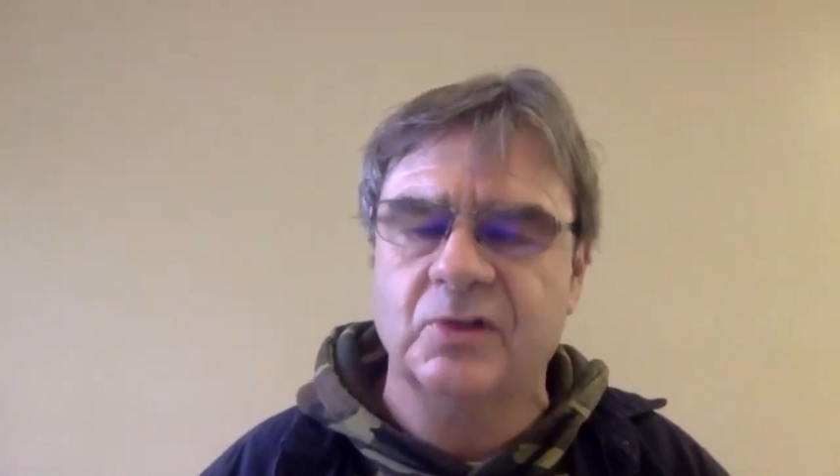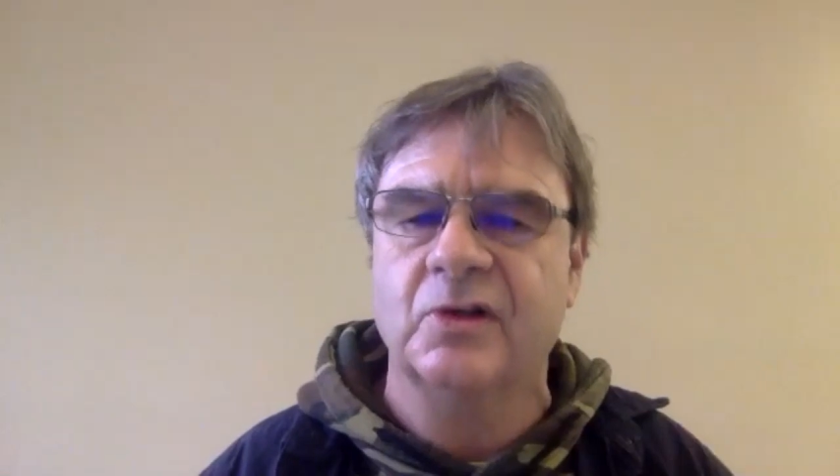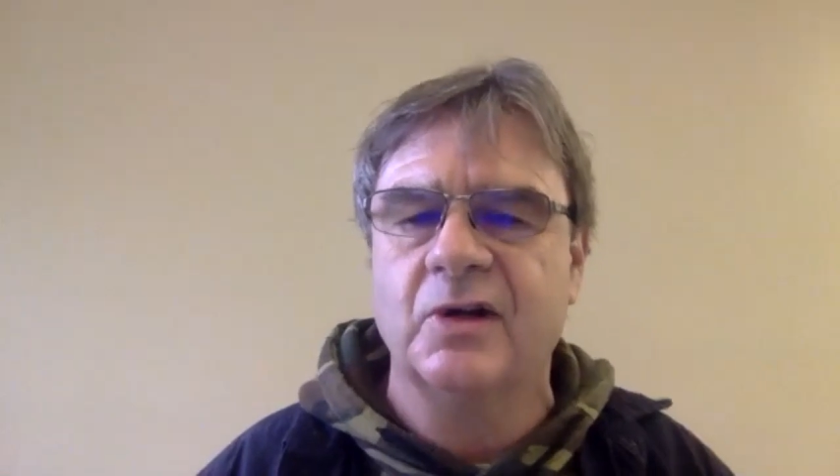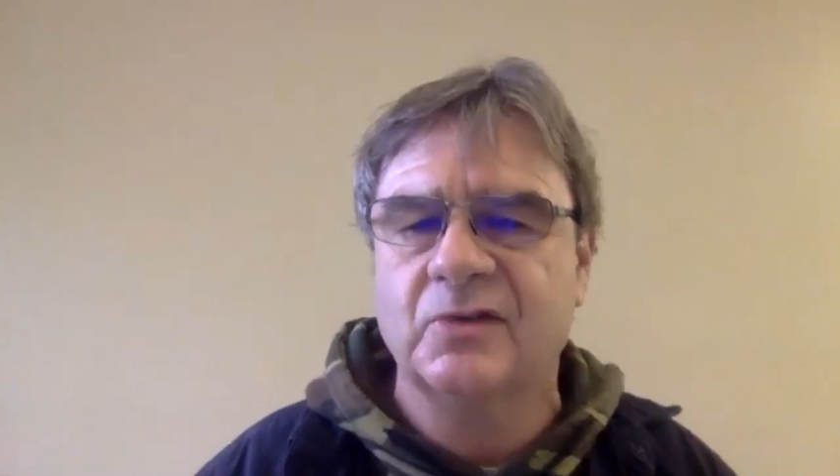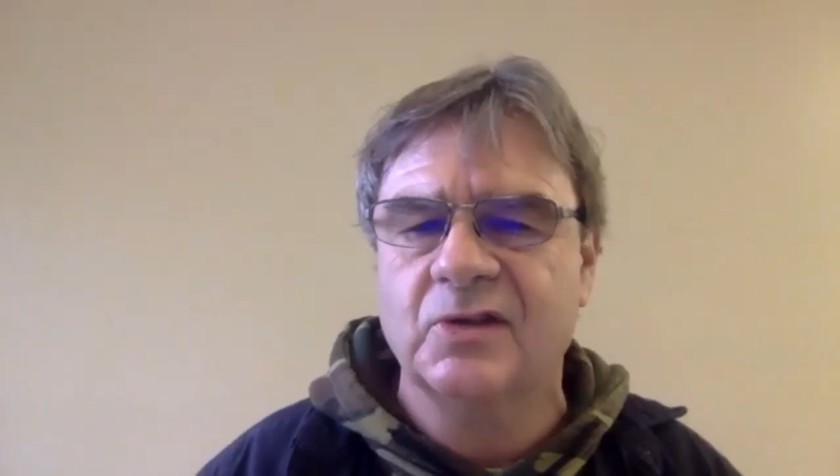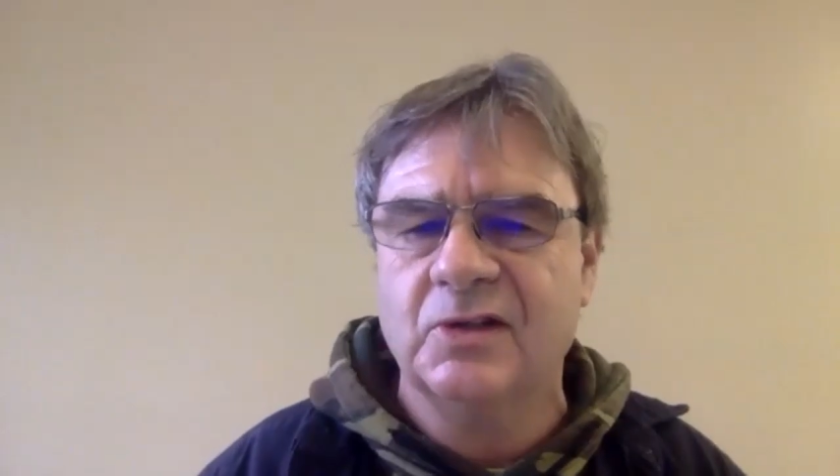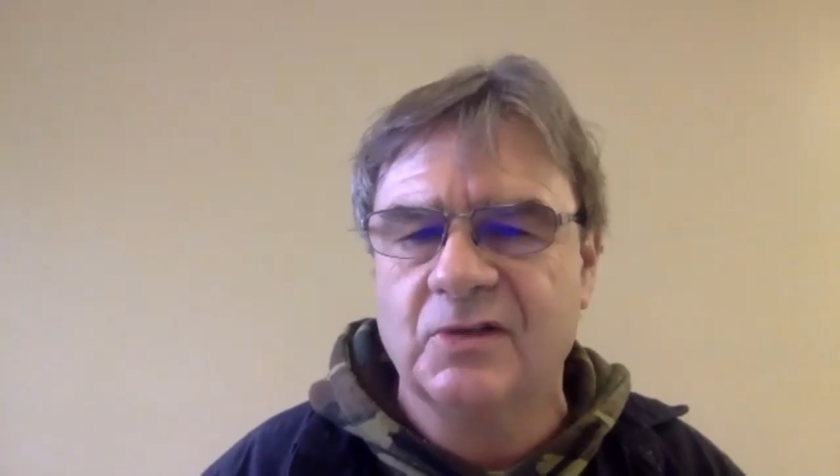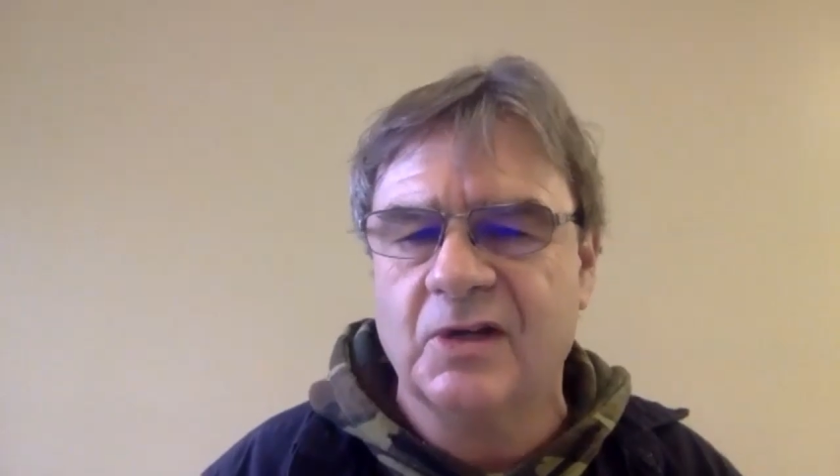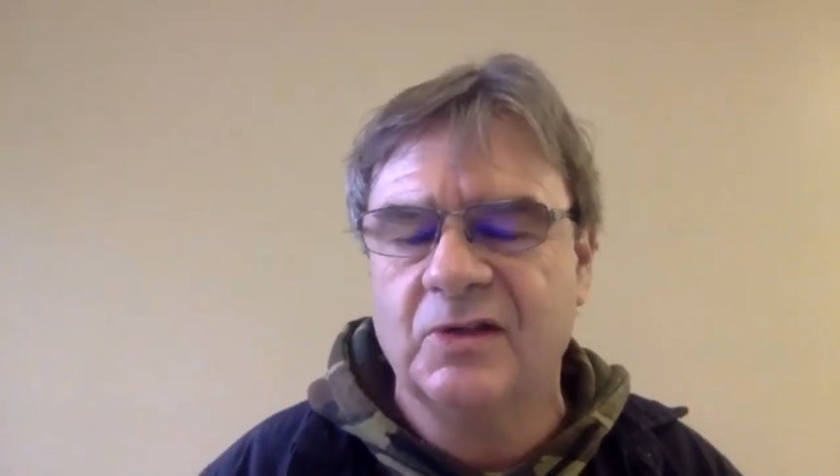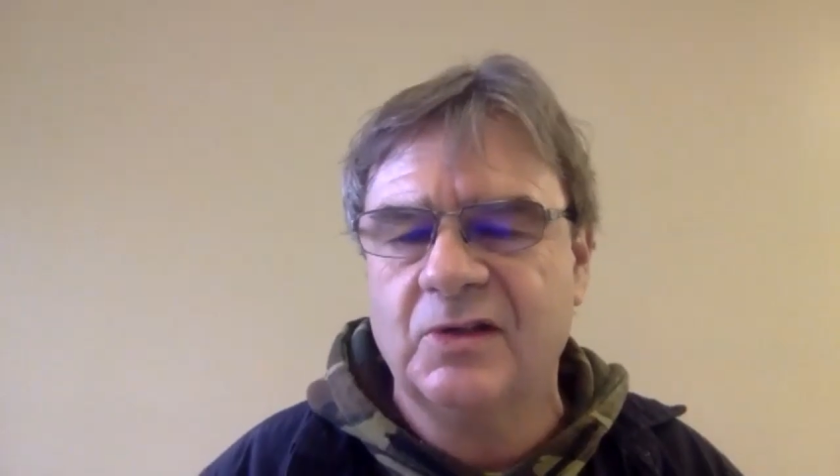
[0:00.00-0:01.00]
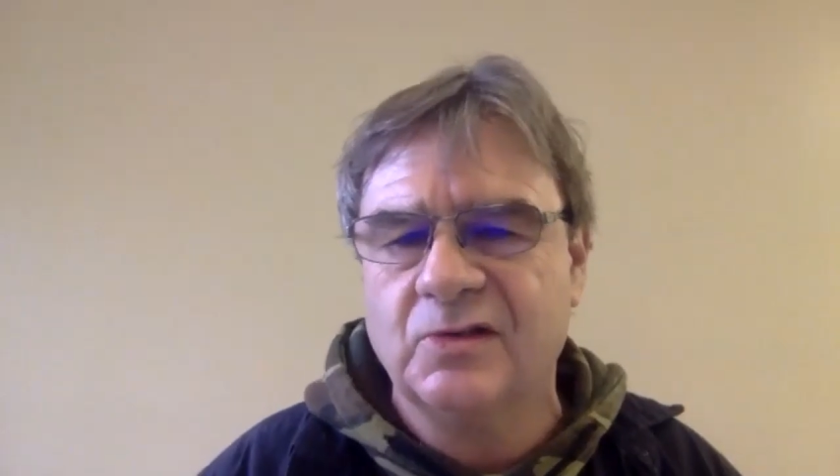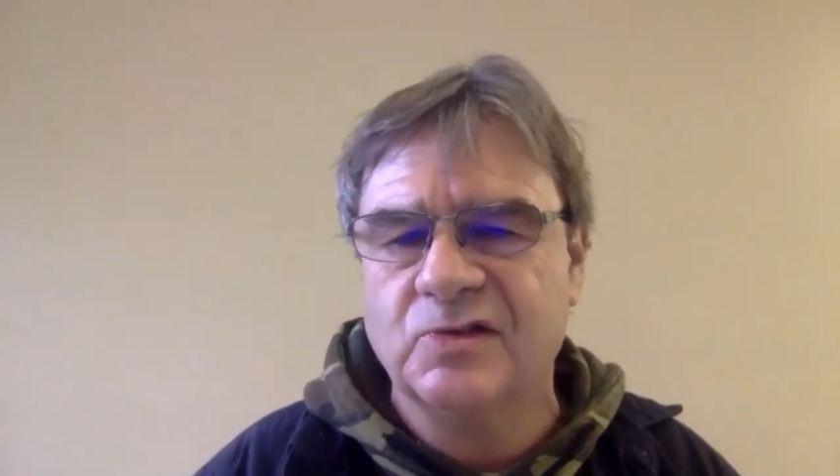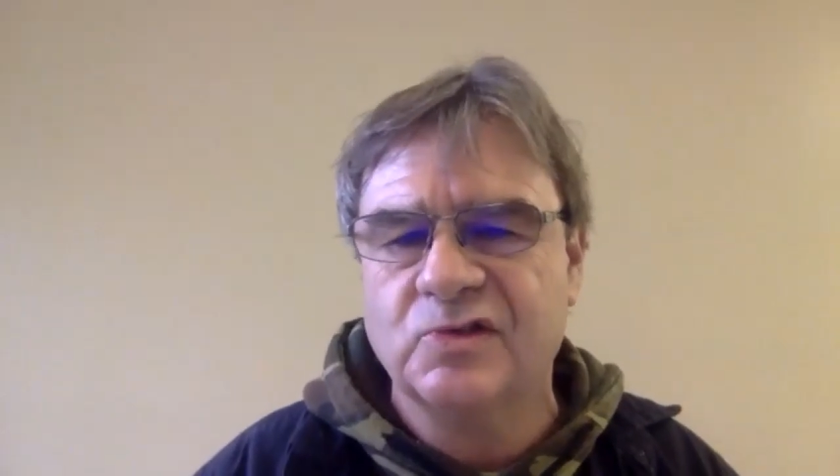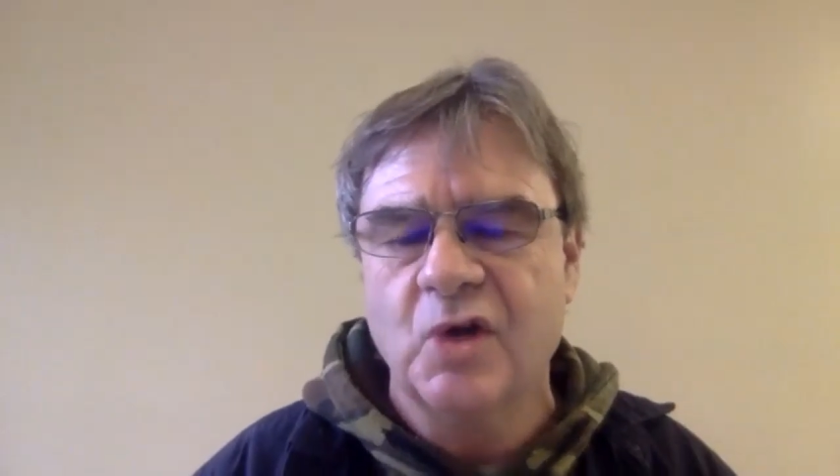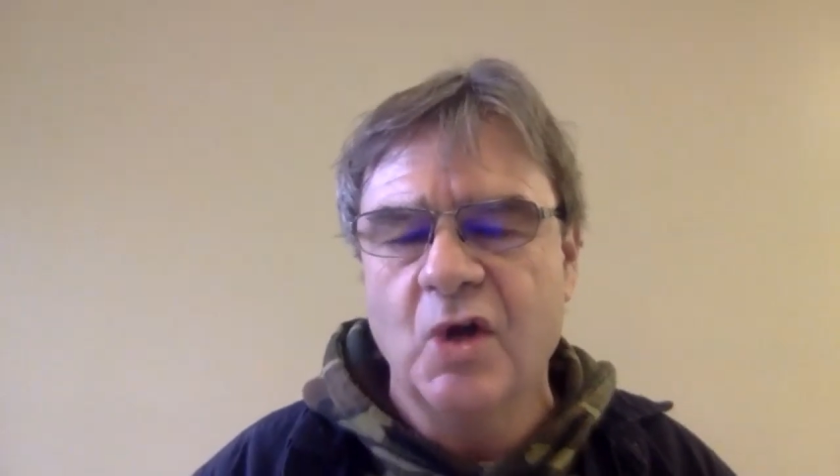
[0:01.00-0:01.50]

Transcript: and I think that he's